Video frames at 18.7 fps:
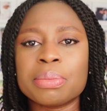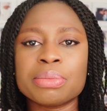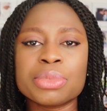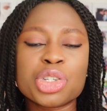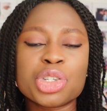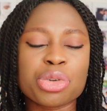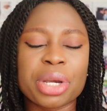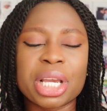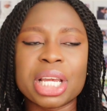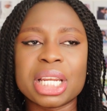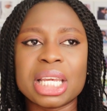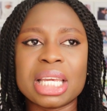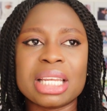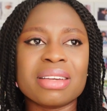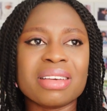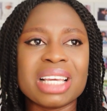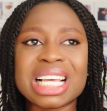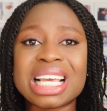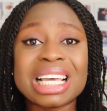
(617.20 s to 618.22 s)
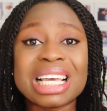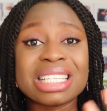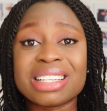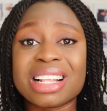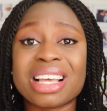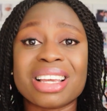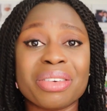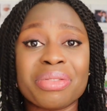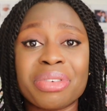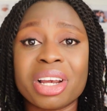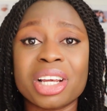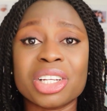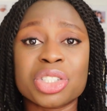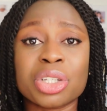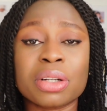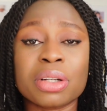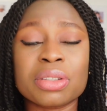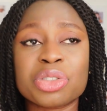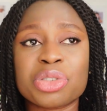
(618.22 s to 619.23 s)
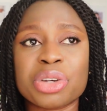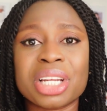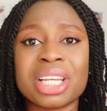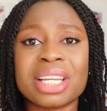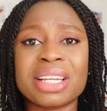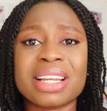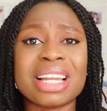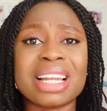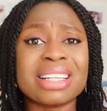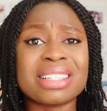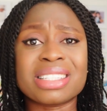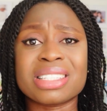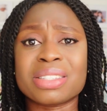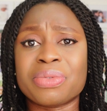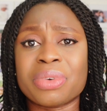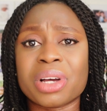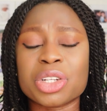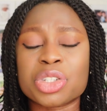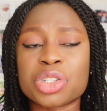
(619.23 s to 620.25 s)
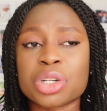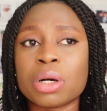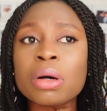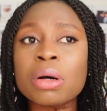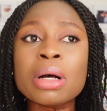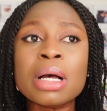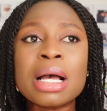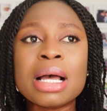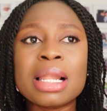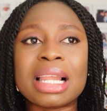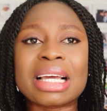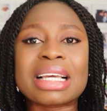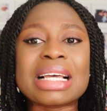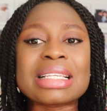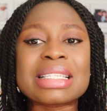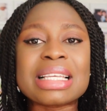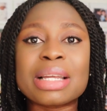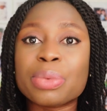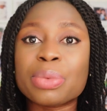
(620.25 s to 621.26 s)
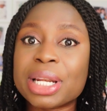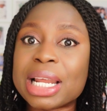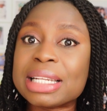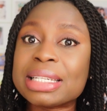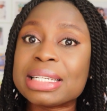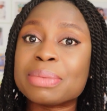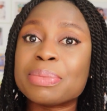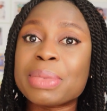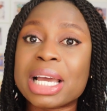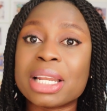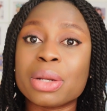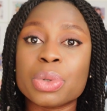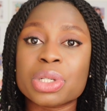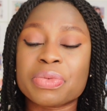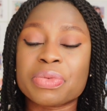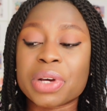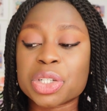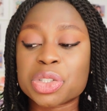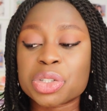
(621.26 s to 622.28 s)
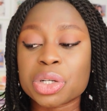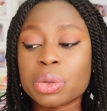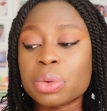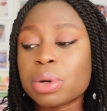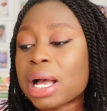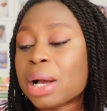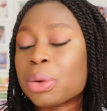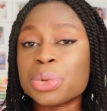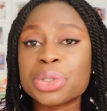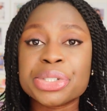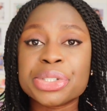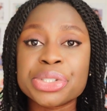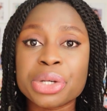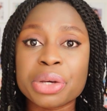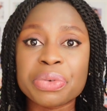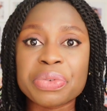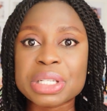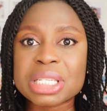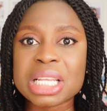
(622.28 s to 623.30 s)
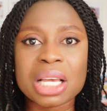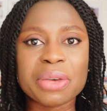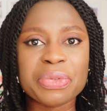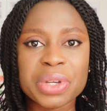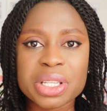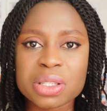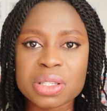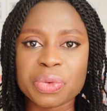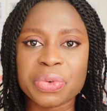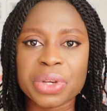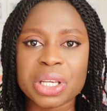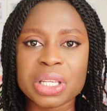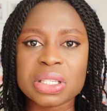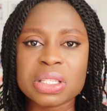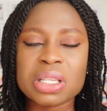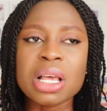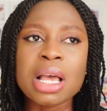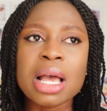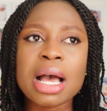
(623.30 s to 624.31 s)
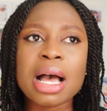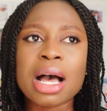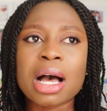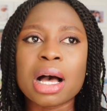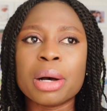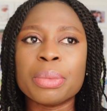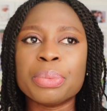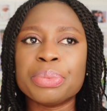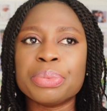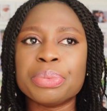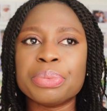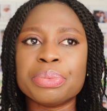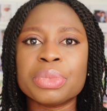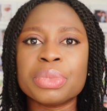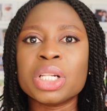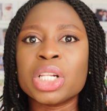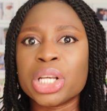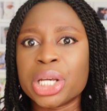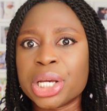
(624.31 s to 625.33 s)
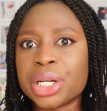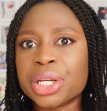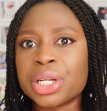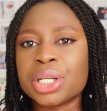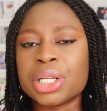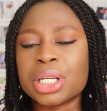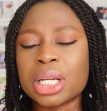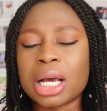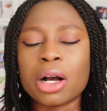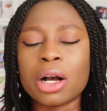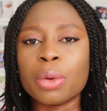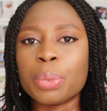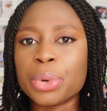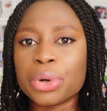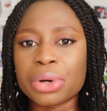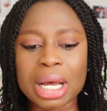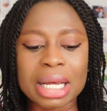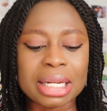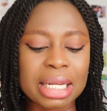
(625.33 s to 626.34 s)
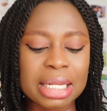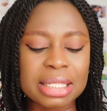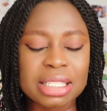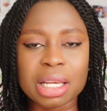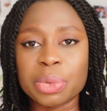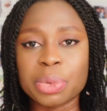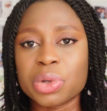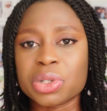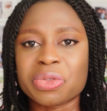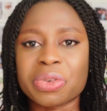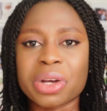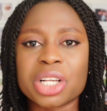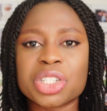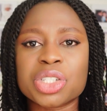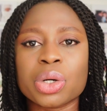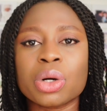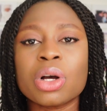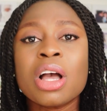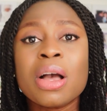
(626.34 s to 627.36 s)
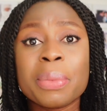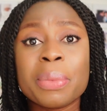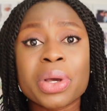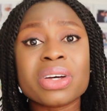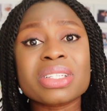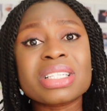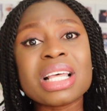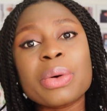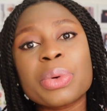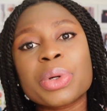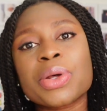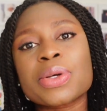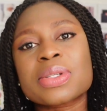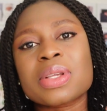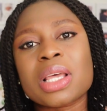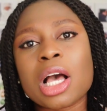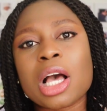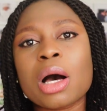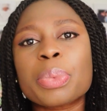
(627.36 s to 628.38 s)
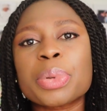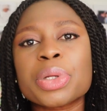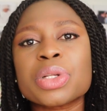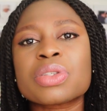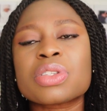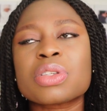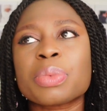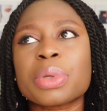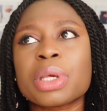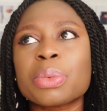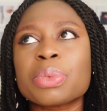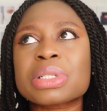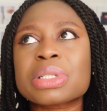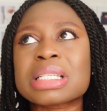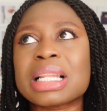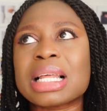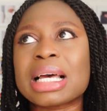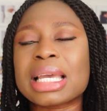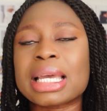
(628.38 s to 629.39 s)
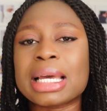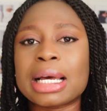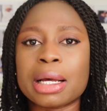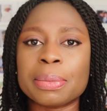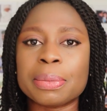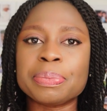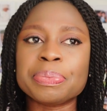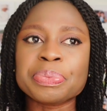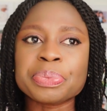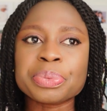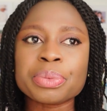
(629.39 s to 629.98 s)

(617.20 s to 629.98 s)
training. It is a very short training, and it is virtual. Like I said, when I did mine, it was virtual. I wouldn't know if it's face-to-face learning now, but at that time it was virtual, because that would also help you to be able to